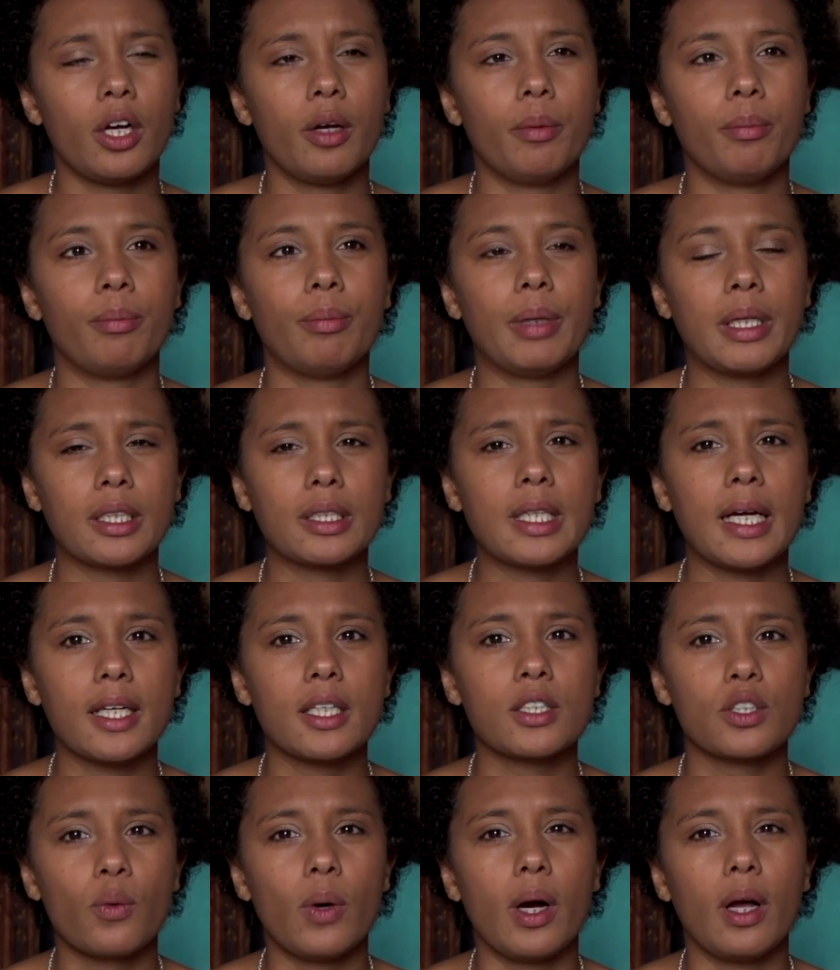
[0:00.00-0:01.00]
It
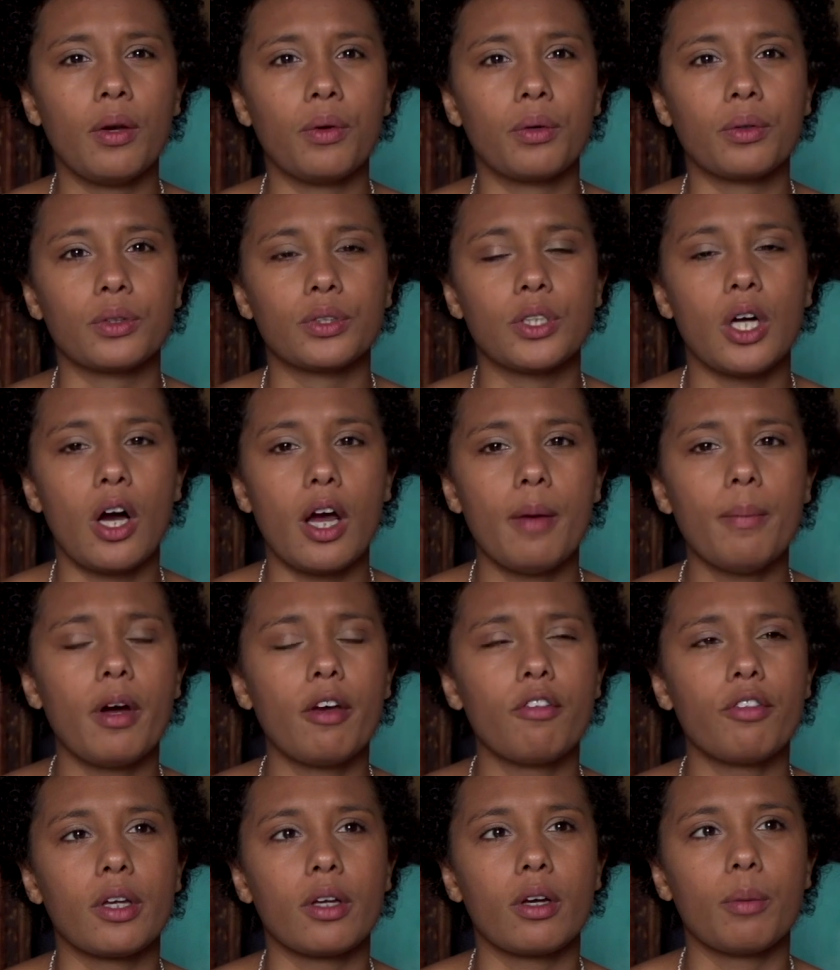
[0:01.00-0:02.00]
takes quite a long time.
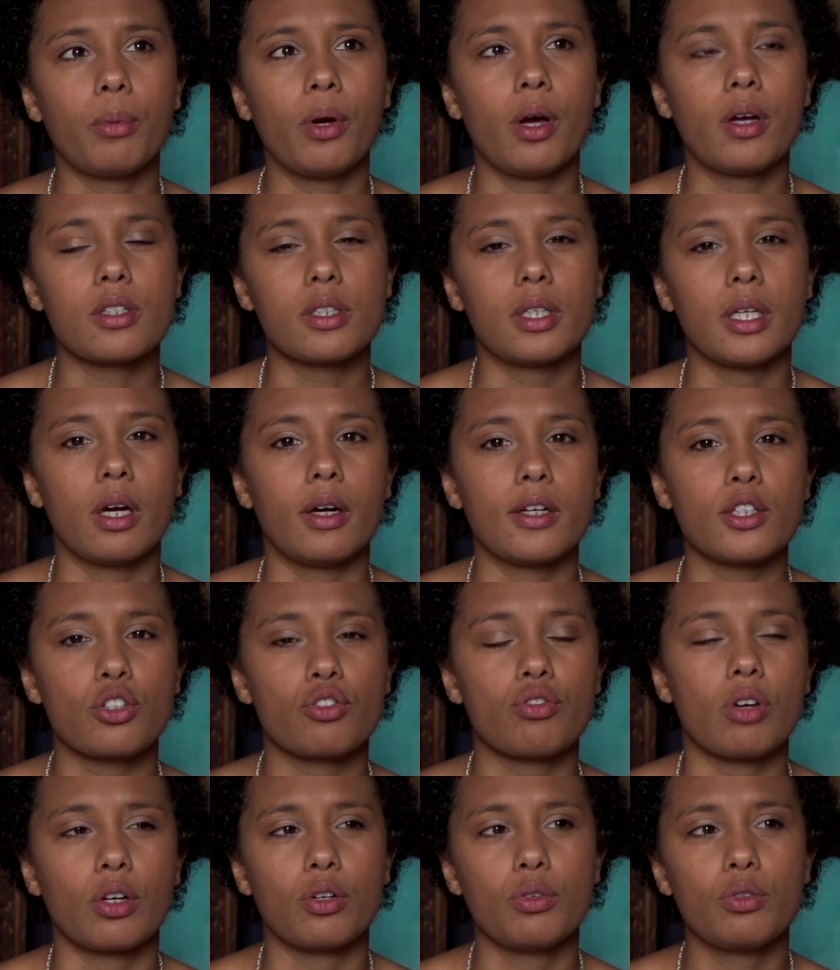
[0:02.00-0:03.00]
I think personally I
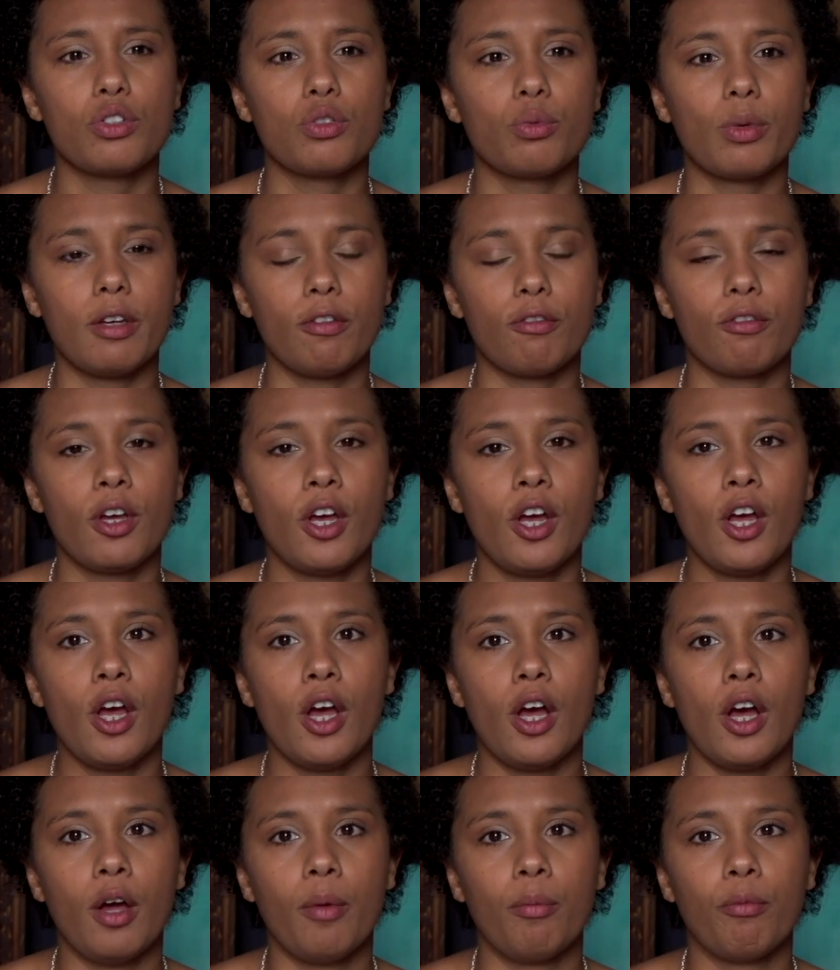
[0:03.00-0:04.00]
struggled with
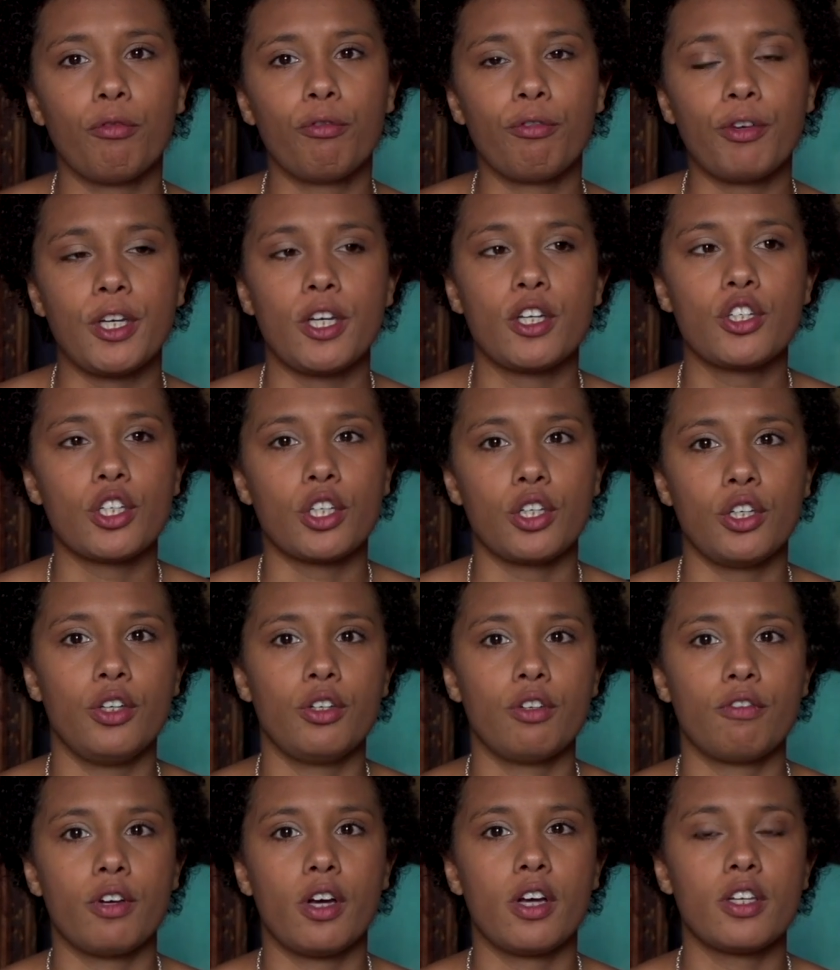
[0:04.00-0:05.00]
finishing
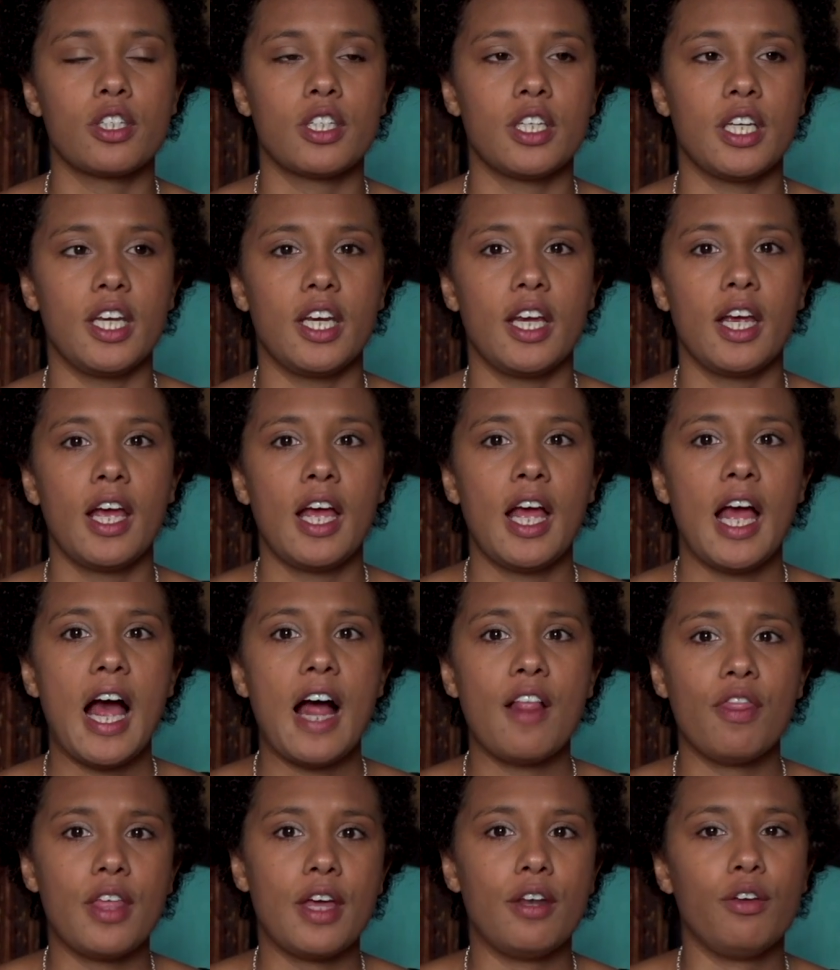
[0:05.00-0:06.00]
university
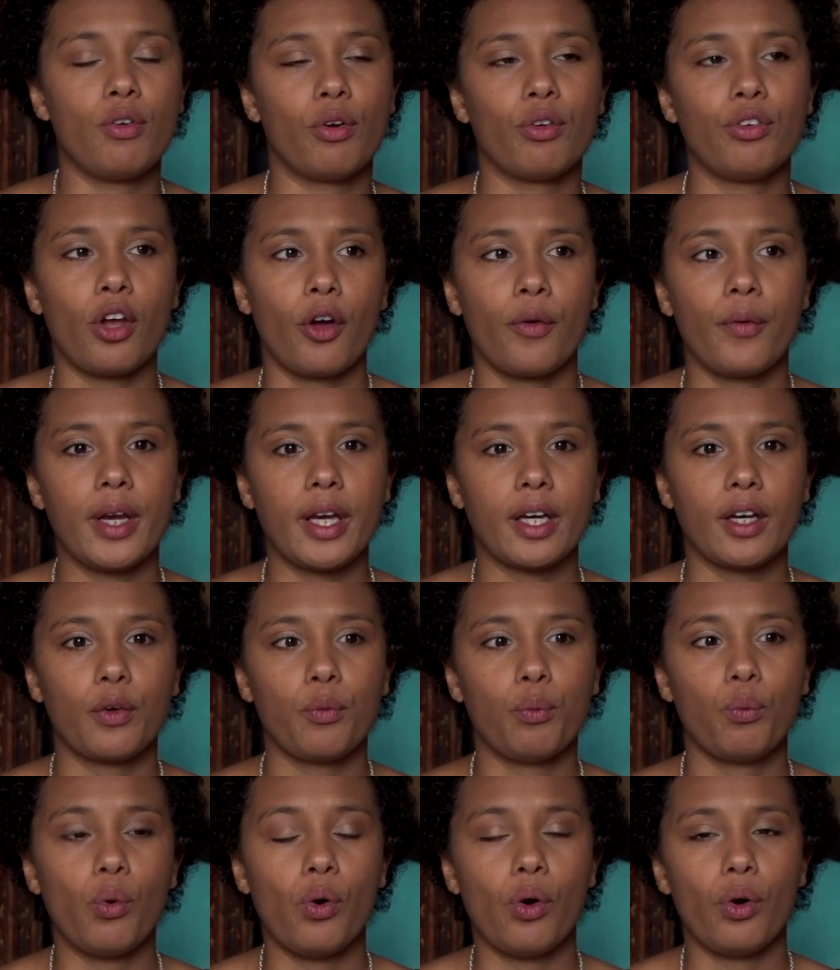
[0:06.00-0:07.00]
and then not knowing
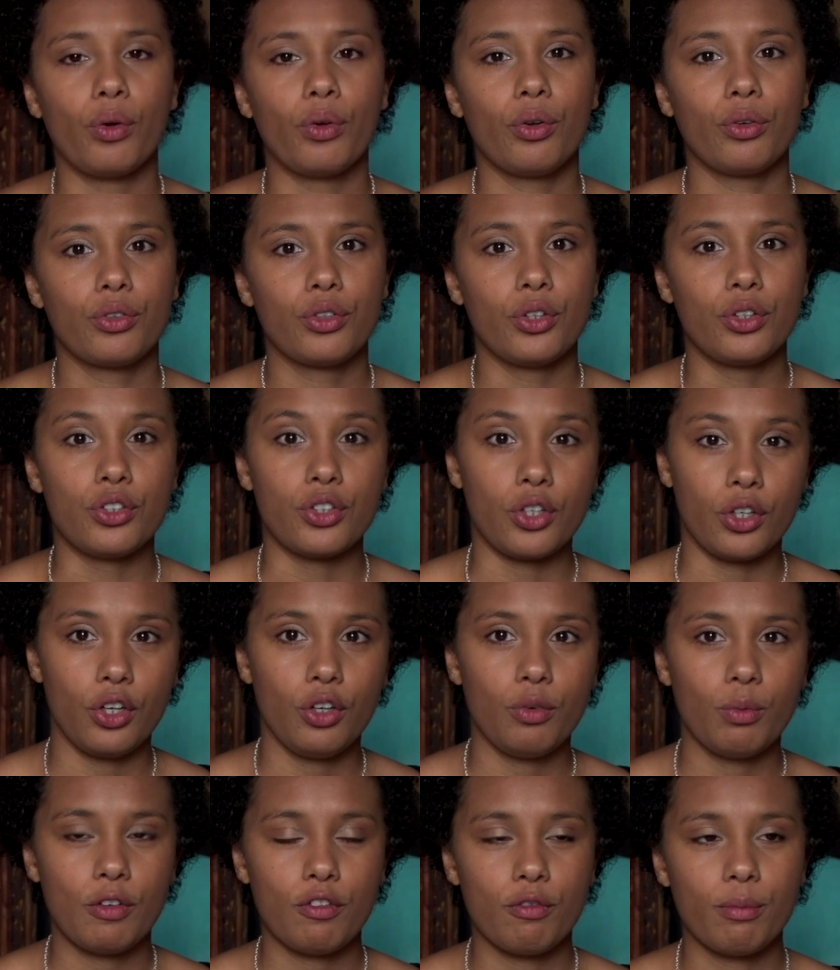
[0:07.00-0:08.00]
what to
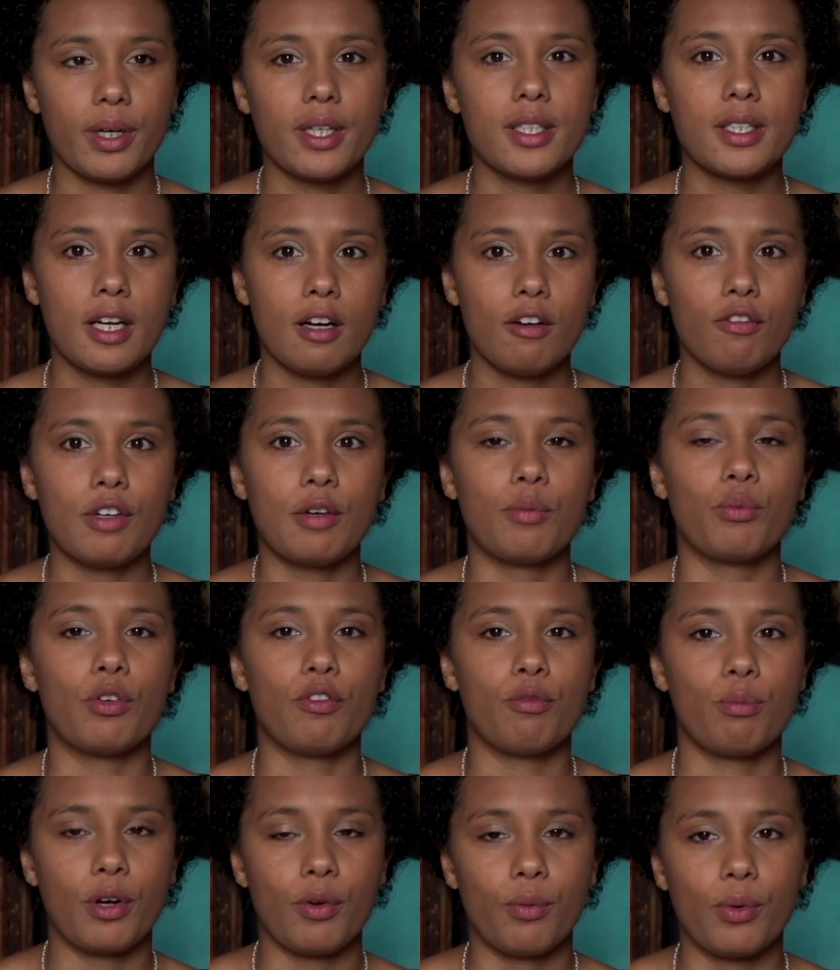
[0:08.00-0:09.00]
do with myself and
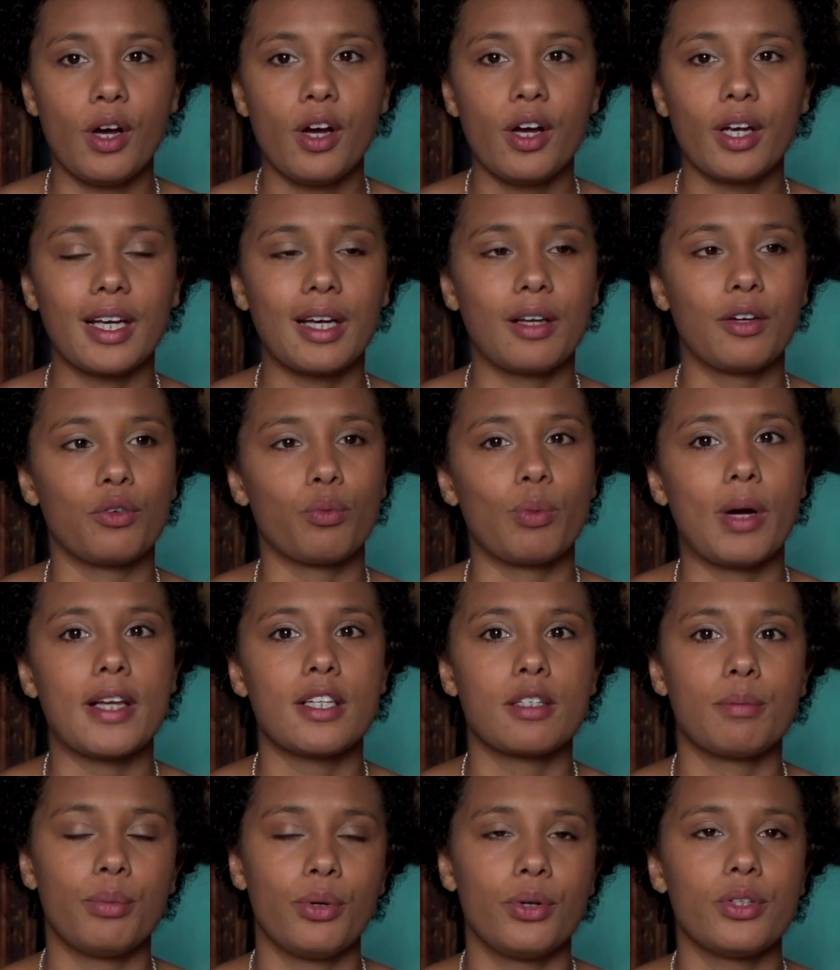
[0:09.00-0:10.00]
with my work and where
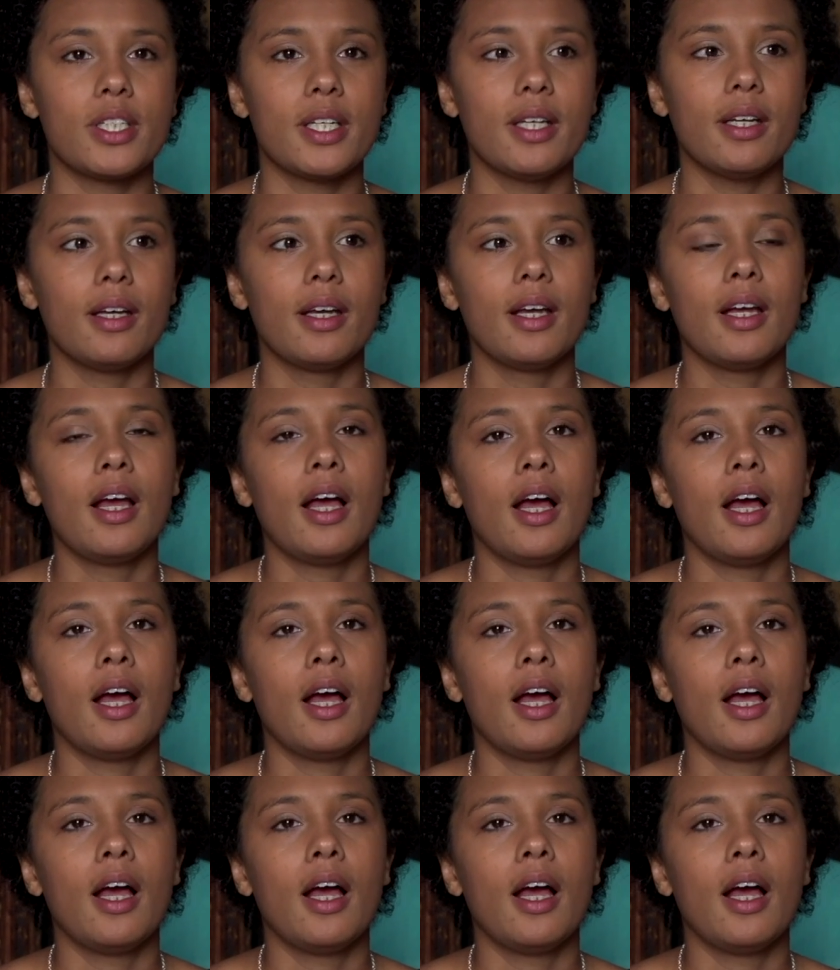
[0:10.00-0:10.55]
to put it.